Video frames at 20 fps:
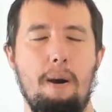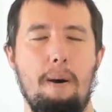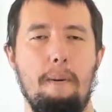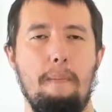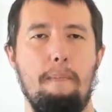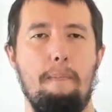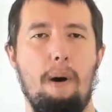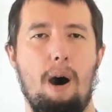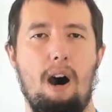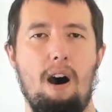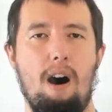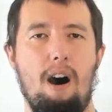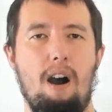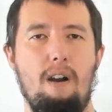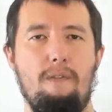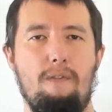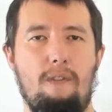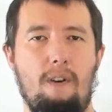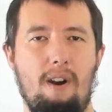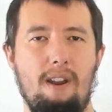but I
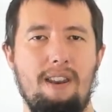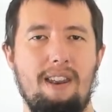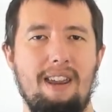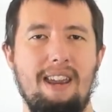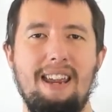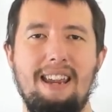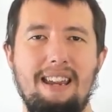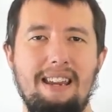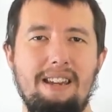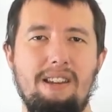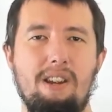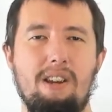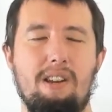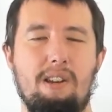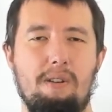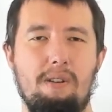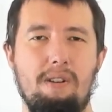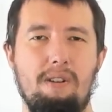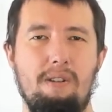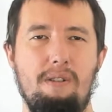find it
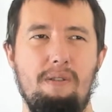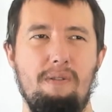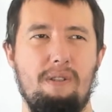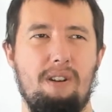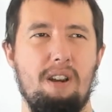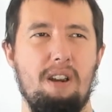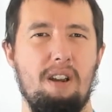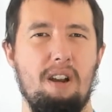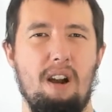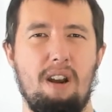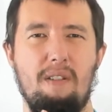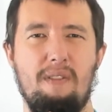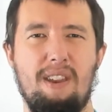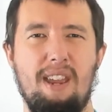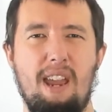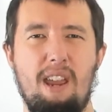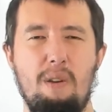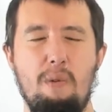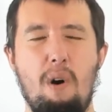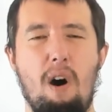easiest to kind of
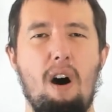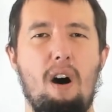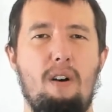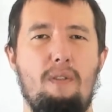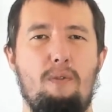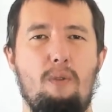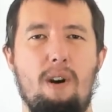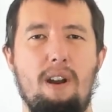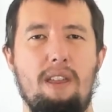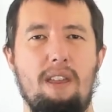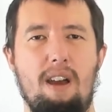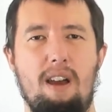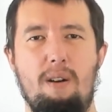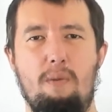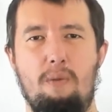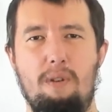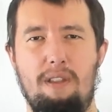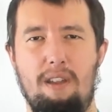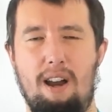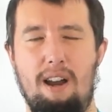get you halfway there
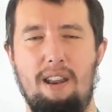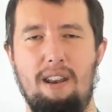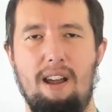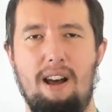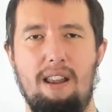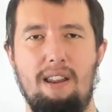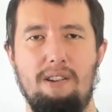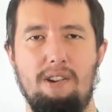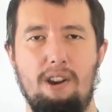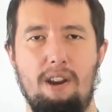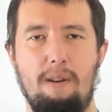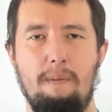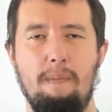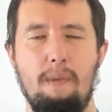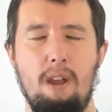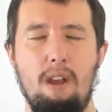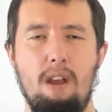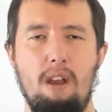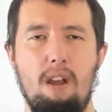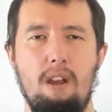with that analogy.
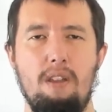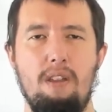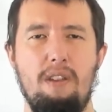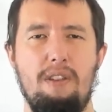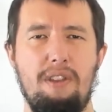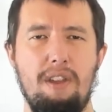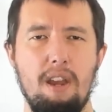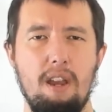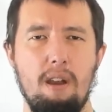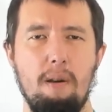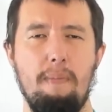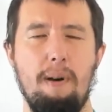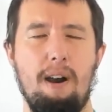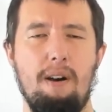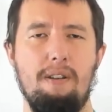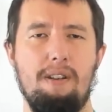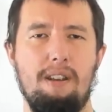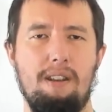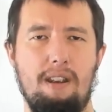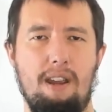The thing about
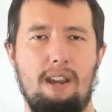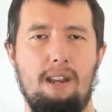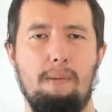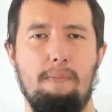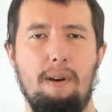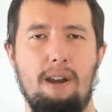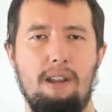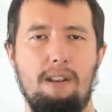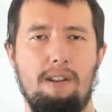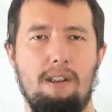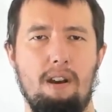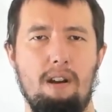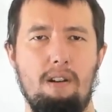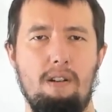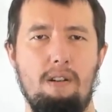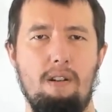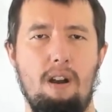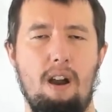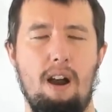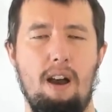a database
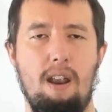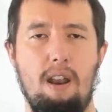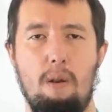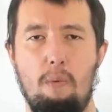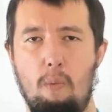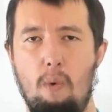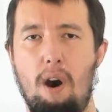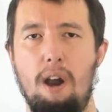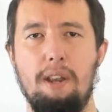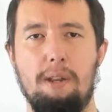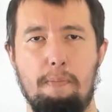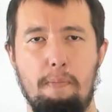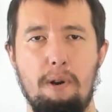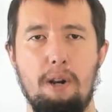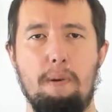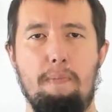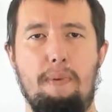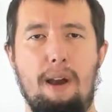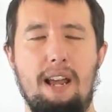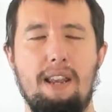though, and why it's
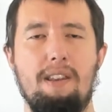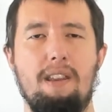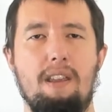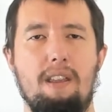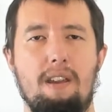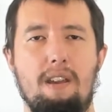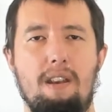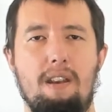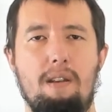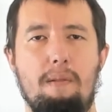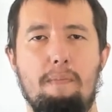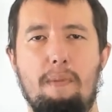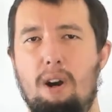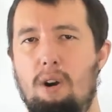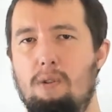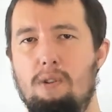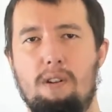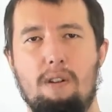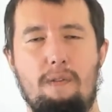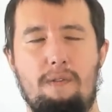much better than
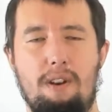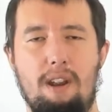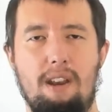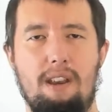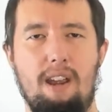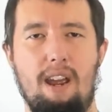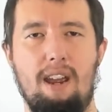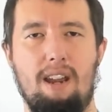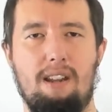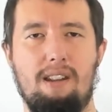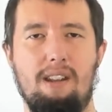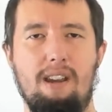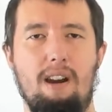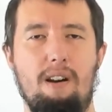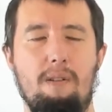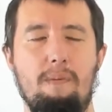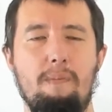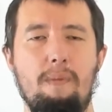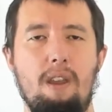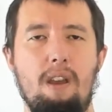Microsoft
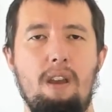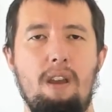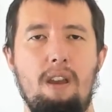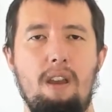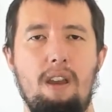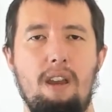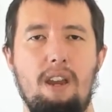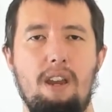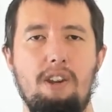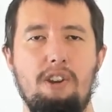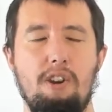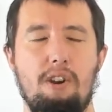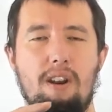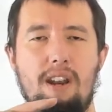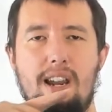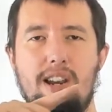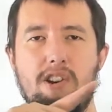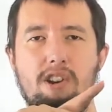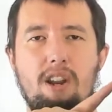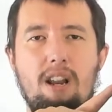Excel, is you can
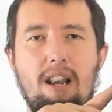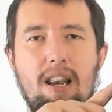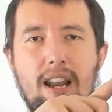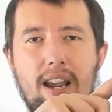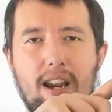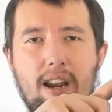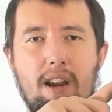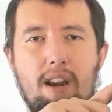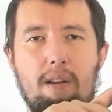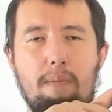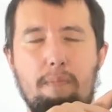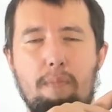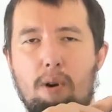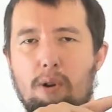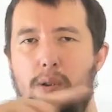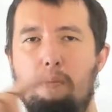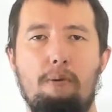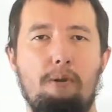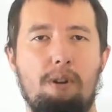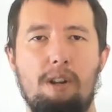actually link
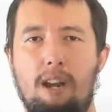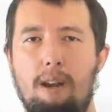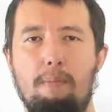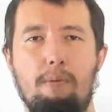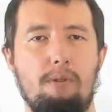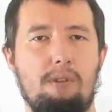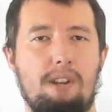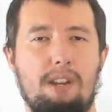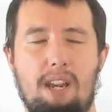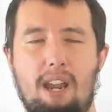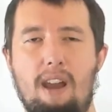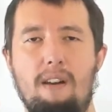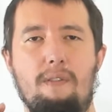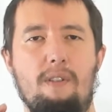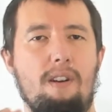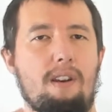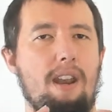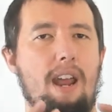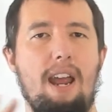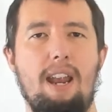multiple tables together
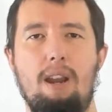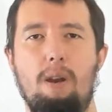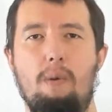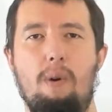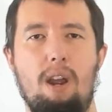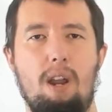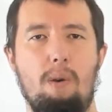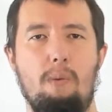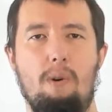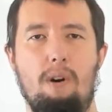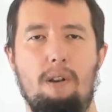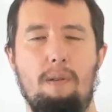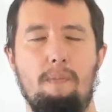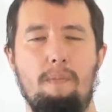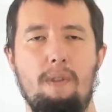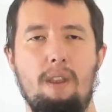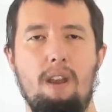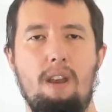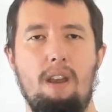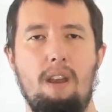in any way you want.
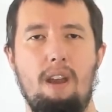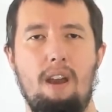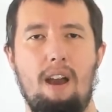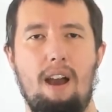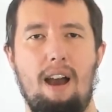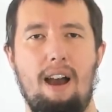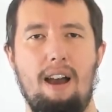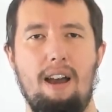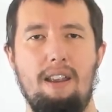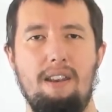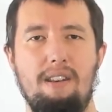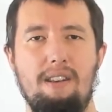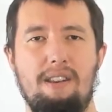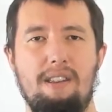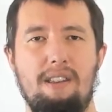And